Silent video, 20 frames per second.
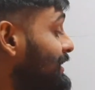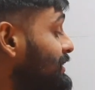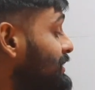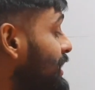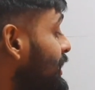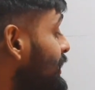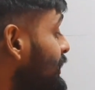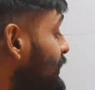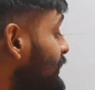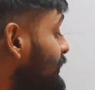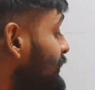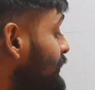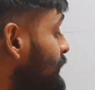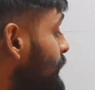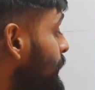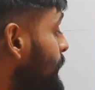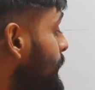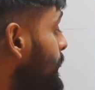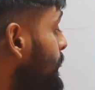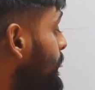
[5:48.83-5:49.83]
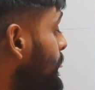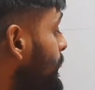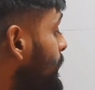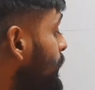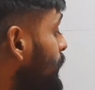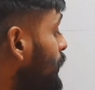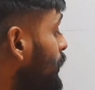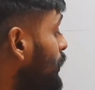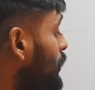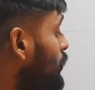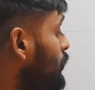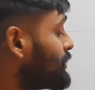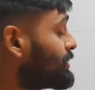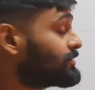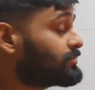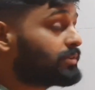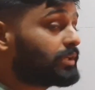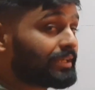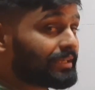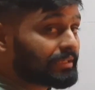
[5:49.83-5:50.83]
at the,
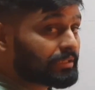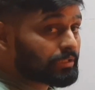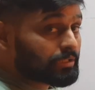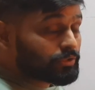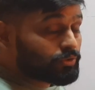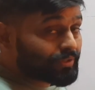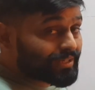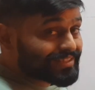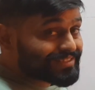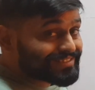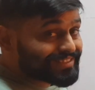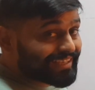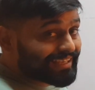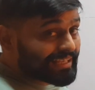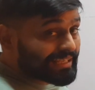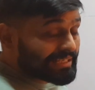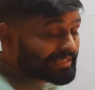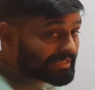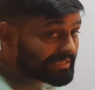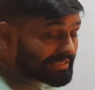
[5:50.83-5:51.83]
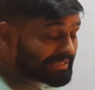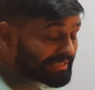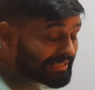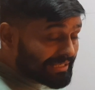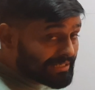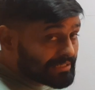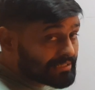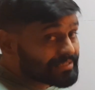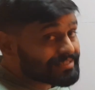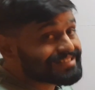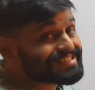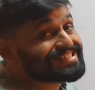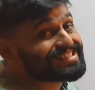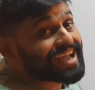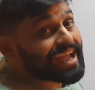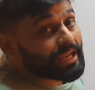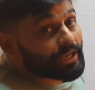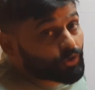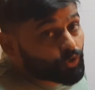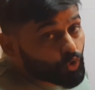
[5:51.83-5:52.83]
or you can say, in
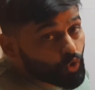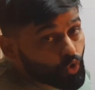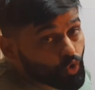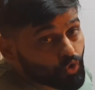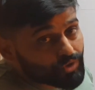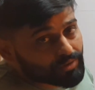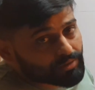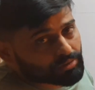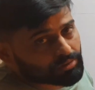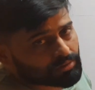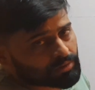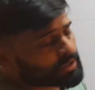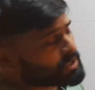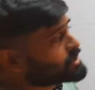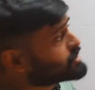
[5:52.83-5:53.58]
zygote.